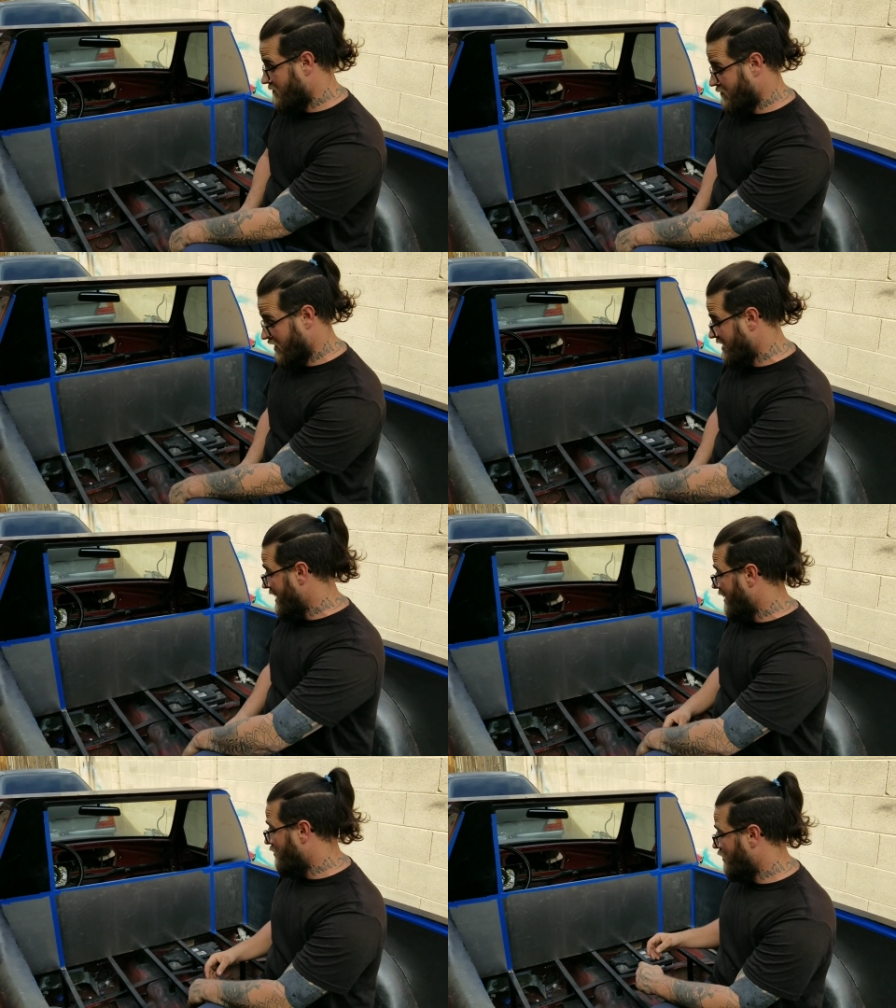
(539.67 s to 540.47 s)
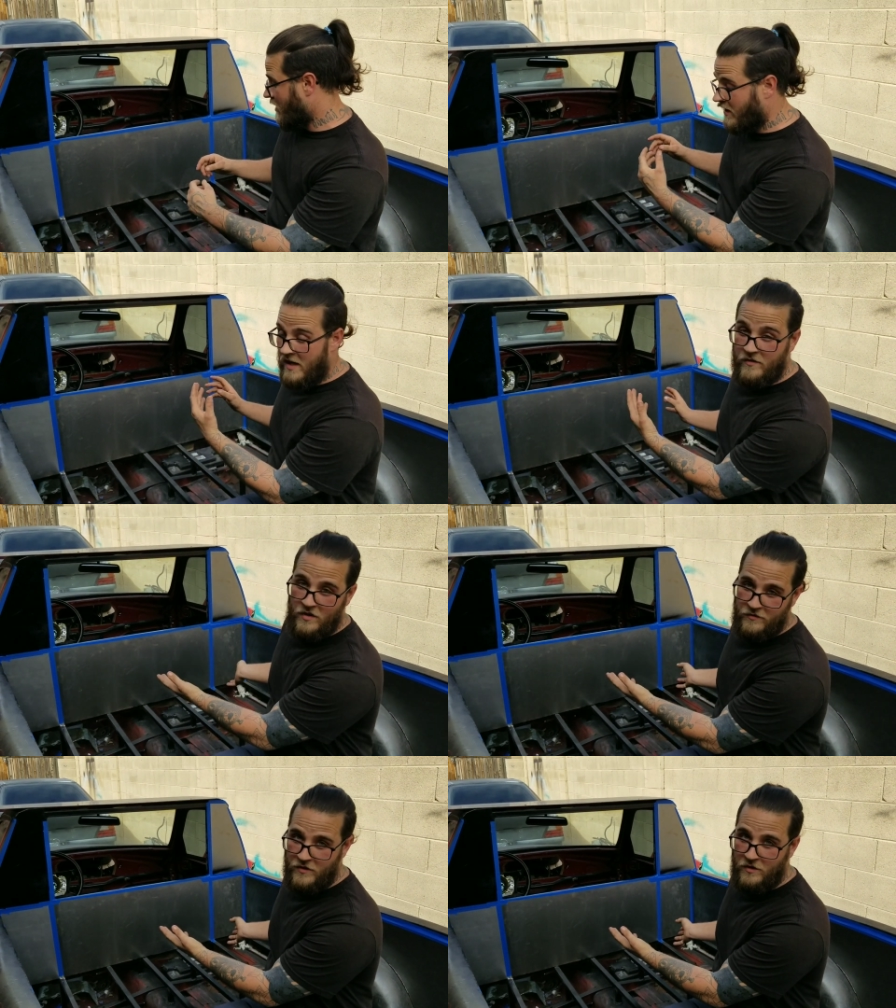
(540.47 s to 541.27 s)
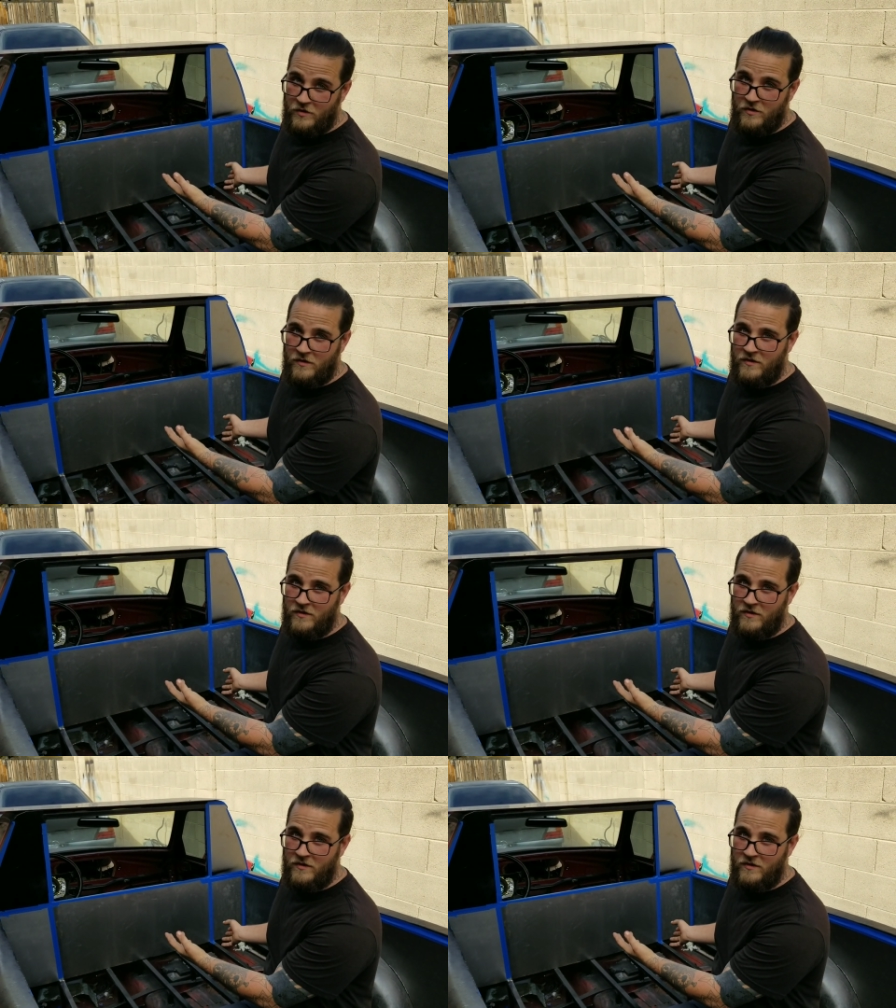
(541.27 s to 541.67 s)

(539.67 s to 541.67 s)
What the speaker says: But yeah, we are having a fuel